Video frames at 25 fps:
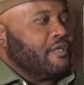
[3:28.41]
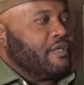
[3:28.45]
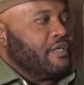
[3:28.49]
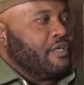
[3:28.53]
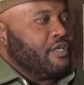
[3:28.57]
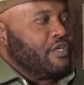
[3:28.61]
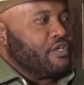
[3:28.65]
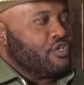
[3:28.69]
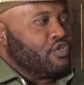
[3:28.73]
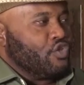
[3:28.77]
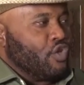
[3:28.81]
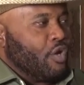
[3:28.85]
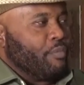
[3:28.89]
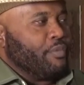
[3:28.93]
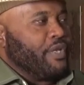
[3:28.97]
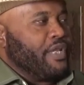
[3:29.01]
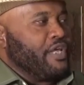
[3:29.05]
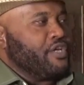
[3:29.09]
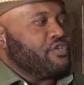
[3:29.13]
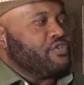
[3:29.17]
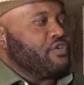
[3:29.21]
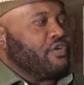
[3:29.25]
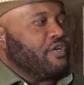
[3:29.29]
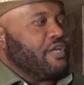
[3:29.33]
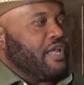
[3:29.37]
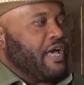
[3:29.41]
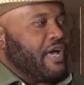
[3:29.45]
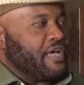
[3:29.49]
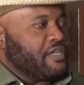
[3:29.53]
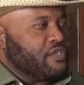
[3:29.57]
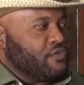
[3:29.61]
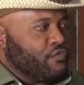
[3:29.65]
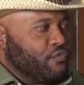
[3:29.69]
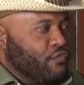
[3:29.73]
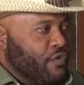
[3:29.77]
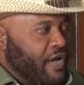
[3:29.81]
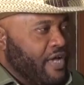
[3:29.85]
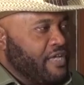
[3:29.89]
his nomination
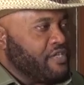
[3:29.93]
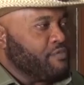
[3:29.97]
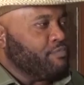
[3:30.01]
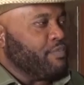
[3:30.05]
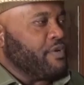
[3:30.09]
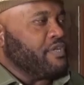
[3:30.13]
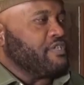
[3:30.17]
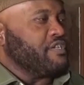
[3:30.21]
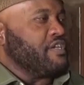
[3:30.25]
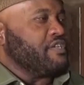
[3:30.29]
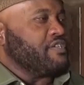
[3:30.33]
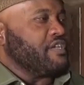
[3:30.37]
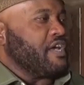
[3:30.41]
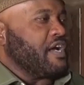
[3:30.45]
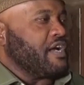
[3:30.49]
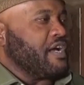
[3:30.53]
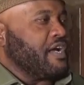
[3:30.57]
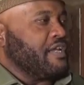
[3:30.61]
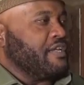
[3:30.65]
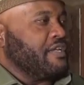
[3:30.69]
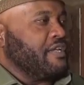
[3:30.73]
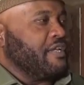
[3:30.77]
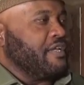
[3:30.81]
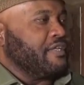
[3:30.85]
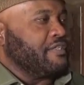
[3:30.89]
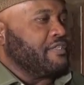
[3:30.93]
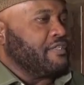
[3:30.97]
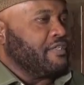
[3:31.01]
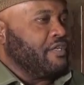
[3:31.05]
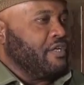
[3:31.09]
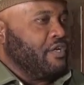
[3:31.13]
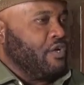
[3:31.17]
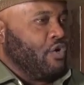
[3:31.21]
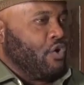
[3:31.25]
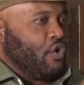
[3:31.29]
as vice presidential candidate